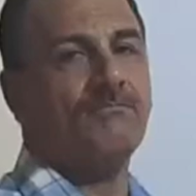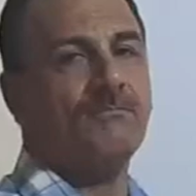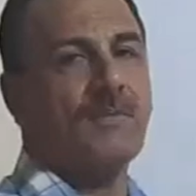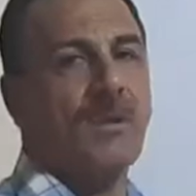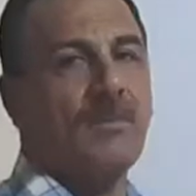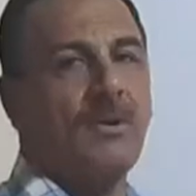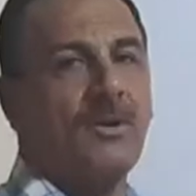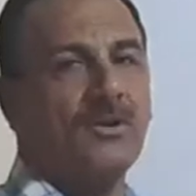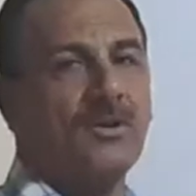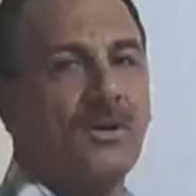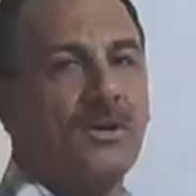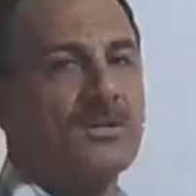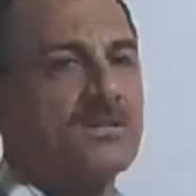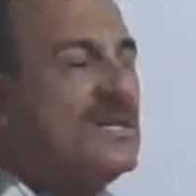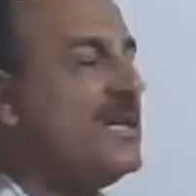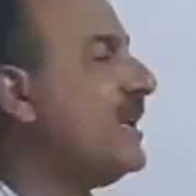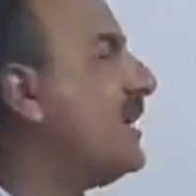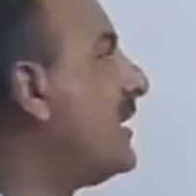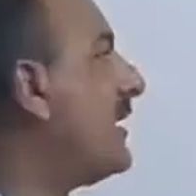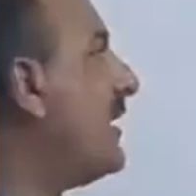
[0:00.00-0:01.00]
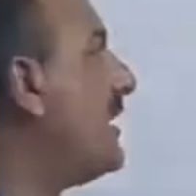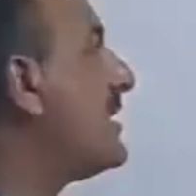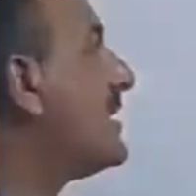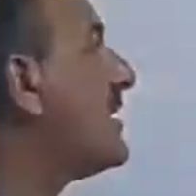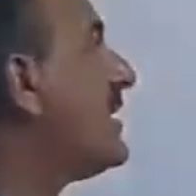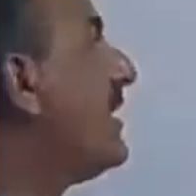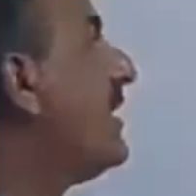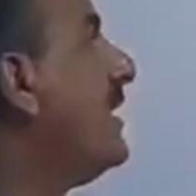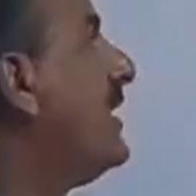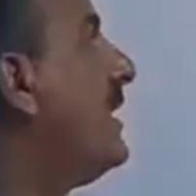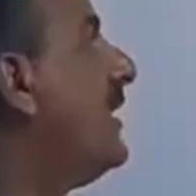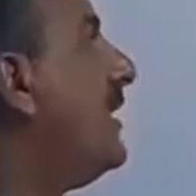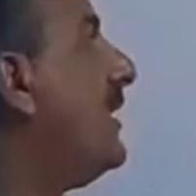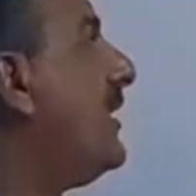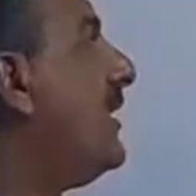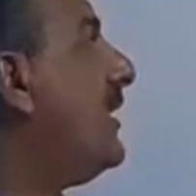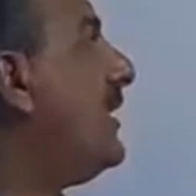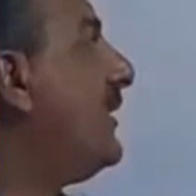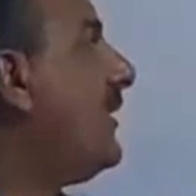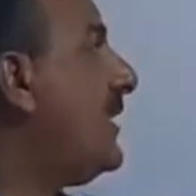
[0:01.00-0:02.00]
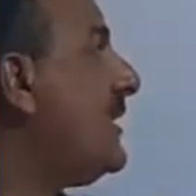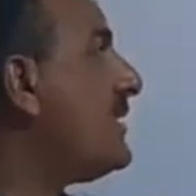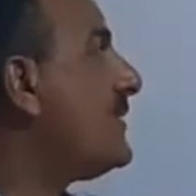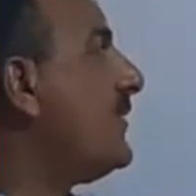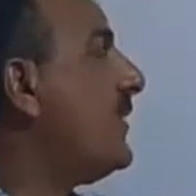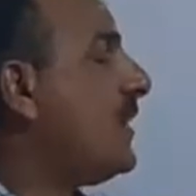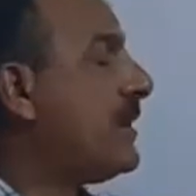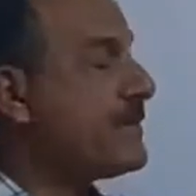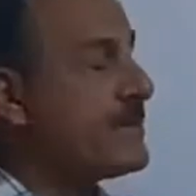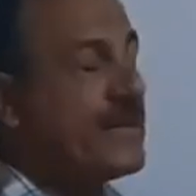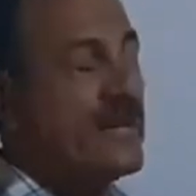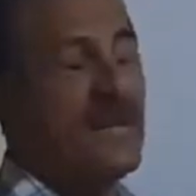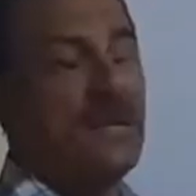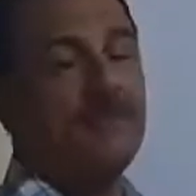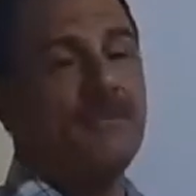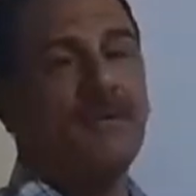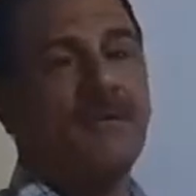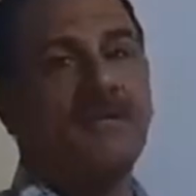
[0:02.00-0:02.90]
about auxiliaries, these verbs can be